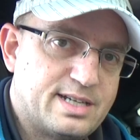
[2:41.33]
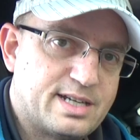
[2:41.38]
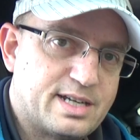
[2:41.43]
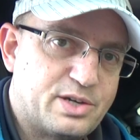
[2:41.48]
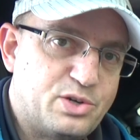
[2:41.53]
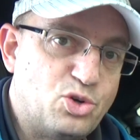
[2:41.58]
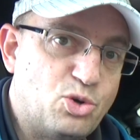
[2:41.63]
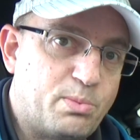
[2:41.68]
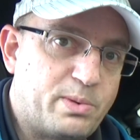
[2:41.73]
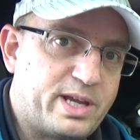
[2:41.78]

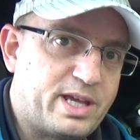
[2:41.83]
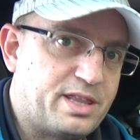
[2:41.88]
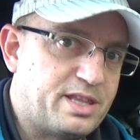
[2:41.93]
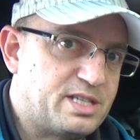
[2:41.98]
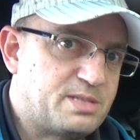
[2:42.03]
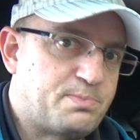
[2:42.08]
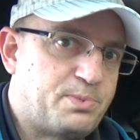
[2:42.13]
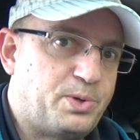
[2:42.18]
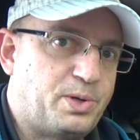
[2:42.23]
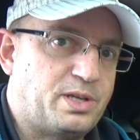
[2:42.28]
Normally at
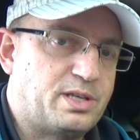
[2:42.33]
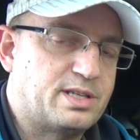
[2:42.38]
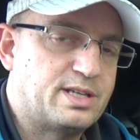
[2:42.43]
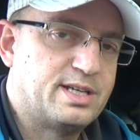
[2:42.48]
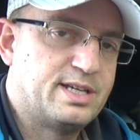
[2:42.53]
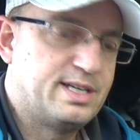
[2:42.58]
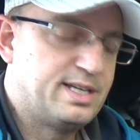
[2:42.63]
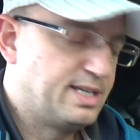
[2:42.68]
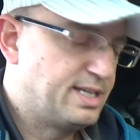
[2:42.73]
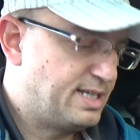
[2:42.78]
this point,
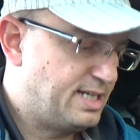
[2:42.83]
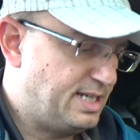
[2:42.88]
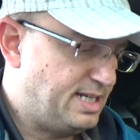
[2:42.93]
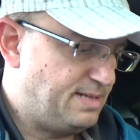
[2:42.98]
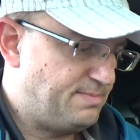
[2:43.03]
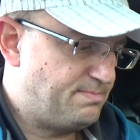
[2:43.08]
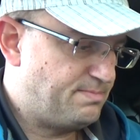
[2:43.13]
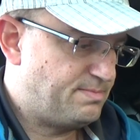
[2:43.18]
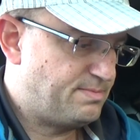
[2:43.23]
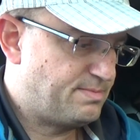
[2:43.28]

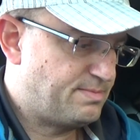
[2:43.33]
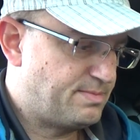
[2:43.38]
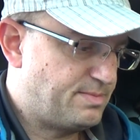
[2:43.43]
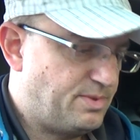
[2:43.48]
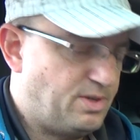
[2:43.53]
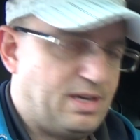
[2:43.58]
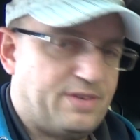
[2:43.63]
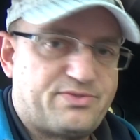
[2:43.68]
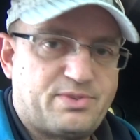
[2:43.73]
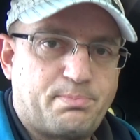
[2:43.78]

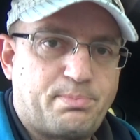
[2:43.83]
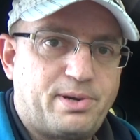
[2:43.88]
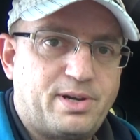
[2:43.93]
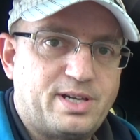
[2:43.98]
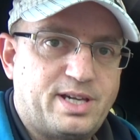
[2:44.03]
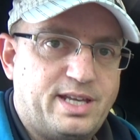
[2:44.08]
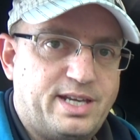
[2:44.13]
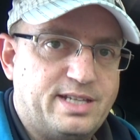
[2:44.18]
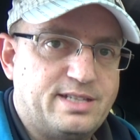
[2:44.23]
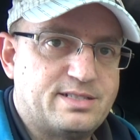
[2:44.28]
you have to
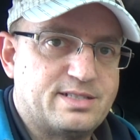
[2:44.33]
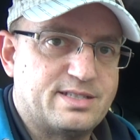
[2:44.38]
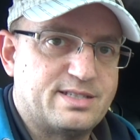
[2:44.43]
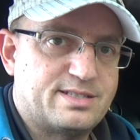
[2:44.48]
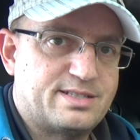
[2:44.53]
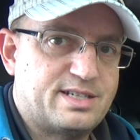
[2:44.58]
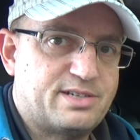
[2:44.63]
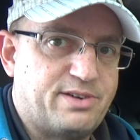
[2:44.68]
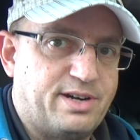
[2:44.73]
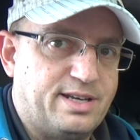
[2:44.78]
plug it into the
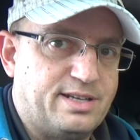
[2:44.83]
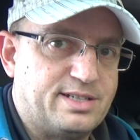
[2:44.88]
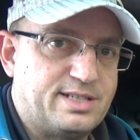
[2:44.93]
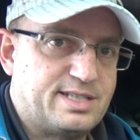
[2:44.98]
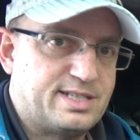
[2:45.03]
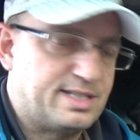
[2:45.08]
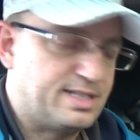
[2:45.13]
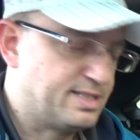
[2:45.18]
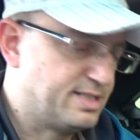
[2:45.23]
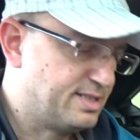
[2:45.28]
cigarette
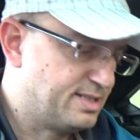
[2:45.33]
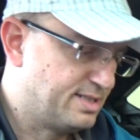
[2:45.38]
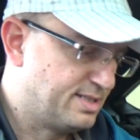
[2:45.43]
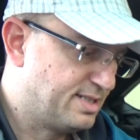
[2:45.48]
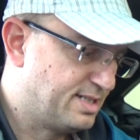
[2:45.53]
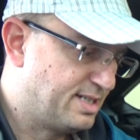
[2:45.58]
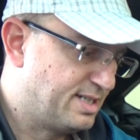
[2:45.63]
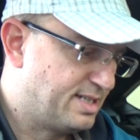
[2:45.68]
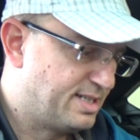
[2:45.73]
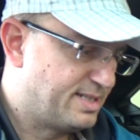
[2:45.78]
lighter.
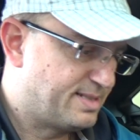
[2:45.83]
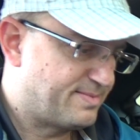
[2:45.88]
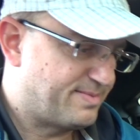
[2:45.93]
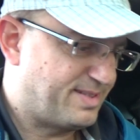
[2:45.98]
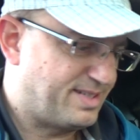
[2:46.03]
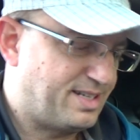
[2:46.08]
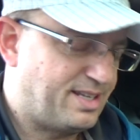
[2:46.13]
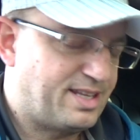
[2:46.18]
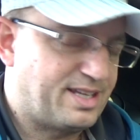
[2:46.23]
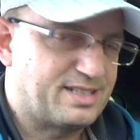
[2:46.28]

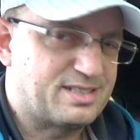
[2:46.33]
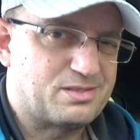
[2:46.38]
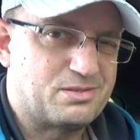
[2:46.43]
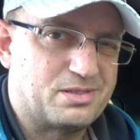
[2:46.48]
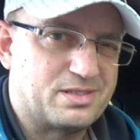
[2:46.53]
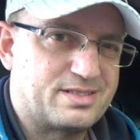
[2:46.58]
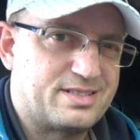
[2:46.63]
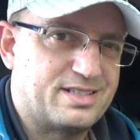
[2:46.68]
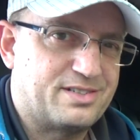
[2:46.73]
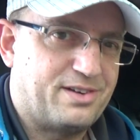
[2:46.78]
I don't think it's
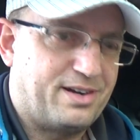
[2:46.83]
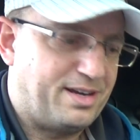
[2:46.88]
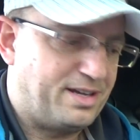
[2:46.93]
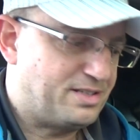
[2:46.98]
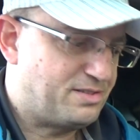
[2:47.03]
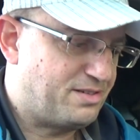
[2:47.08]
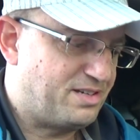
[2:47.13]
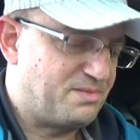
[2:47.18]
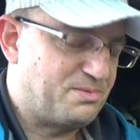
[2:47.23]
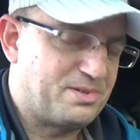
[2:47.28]
called a cigarette
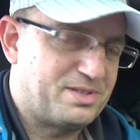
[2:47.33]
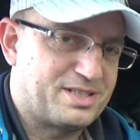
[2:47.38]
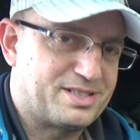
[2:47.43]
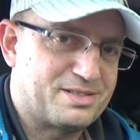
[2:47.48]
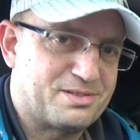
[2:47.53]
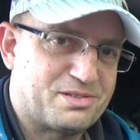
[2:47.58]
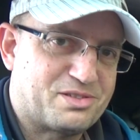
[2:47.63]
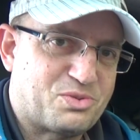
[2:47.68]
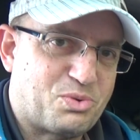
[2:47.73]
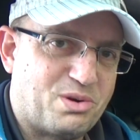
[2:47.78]
lighter anymore, I think
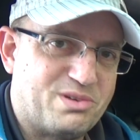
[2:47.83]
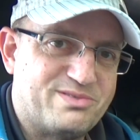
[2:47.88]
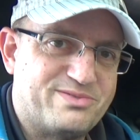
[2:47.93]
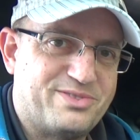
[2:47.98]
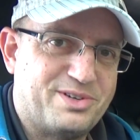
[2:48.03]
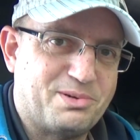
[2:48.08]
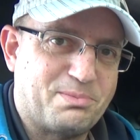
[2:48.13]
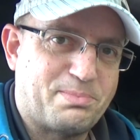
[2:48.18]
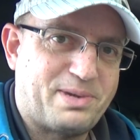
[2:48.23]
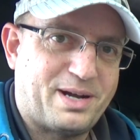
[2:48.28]
it's a
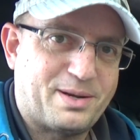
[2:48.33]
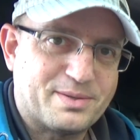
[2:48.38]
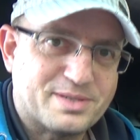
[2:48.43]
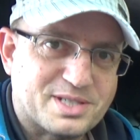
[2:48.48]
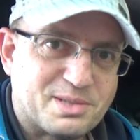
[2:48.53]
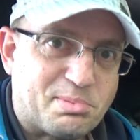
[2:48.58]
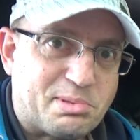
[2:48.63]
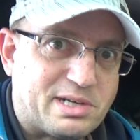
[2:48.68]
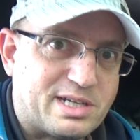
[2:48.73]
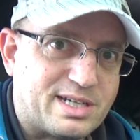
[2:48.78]
12-volt power
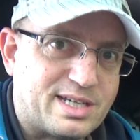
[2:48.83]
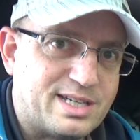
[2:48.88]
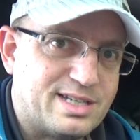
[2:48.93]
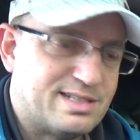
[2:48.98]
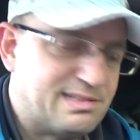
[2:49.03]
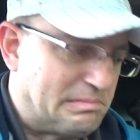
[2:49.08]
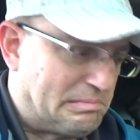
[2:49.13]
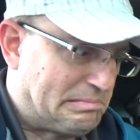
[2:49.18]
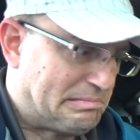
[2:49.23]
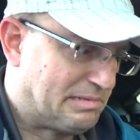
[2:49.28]
supply,
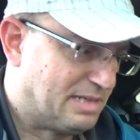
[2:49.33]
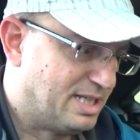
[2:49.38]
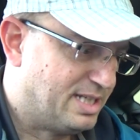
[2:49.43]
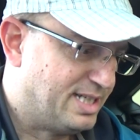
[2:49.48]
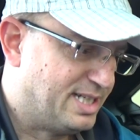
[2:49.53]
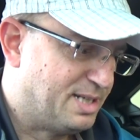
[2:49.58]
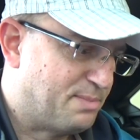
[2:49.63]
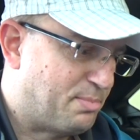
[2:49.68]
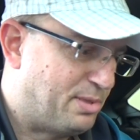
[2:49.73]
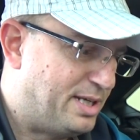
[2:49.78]

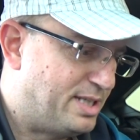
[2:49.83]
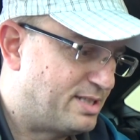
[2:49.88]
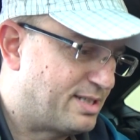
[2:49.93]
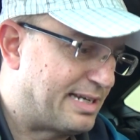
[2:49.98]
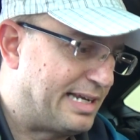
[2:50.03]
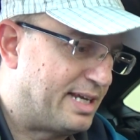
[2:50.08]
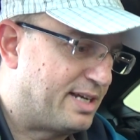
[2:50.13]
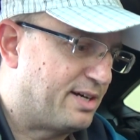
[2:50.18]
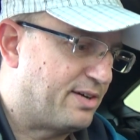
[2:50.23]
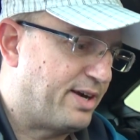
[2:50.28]

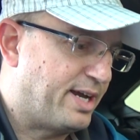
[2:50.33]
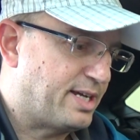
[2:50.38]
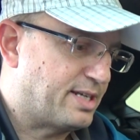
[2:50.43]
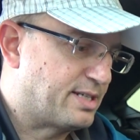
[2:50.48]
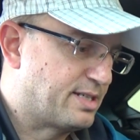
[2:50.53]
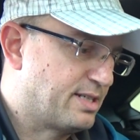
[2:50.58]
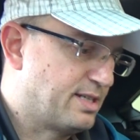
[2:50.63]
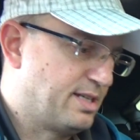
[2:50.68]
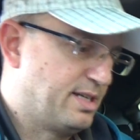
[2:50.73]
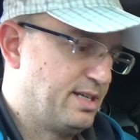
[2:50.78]
politically correct.